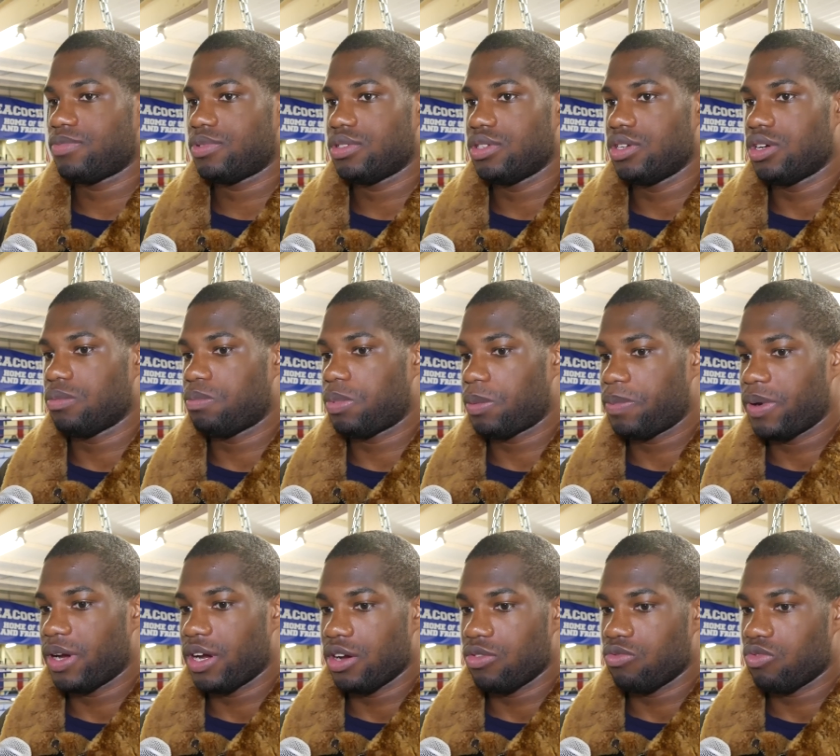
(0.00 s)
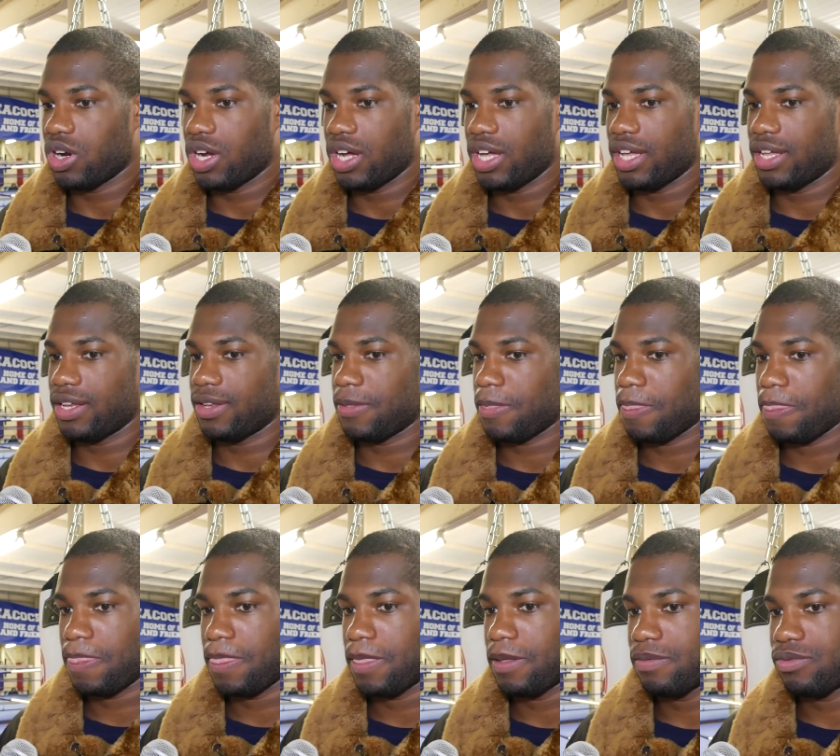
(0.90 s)
you know, preparing right and
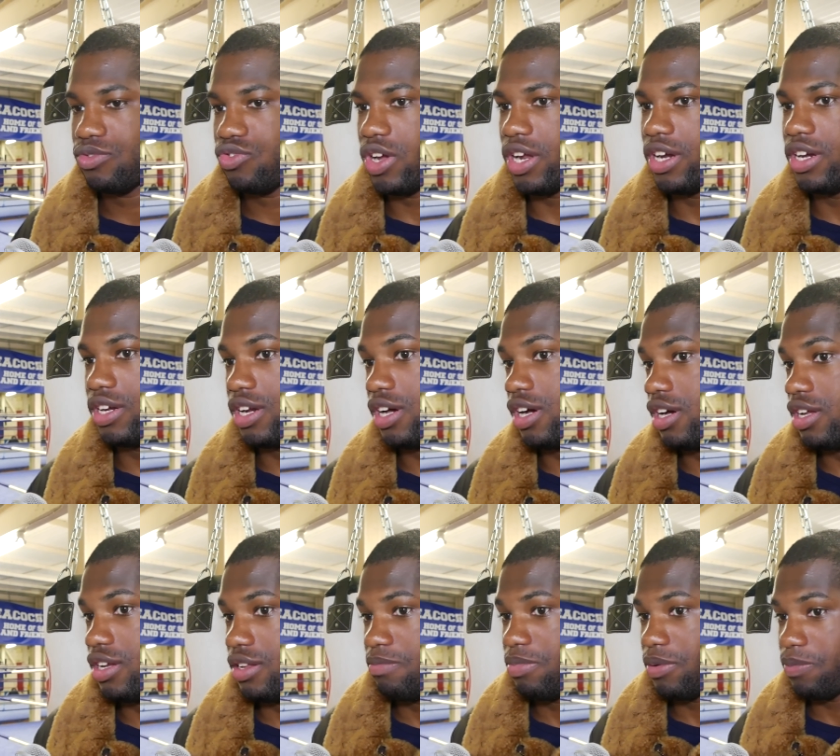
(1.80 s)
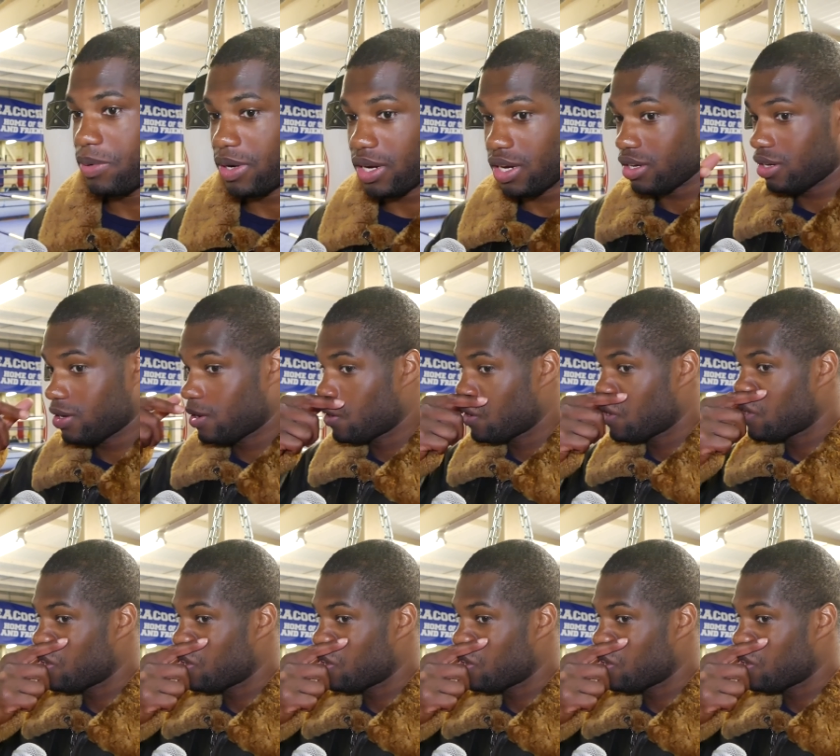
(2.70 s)
training hard and preparing,